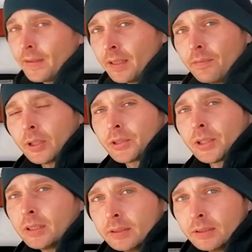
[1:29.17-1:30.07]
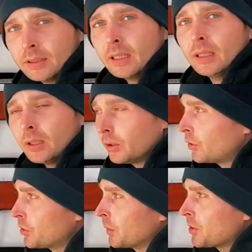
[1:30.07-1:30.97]
the inverter
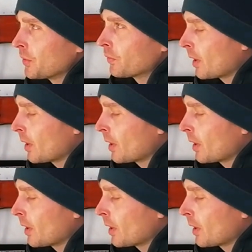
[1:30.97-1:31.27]
to switch it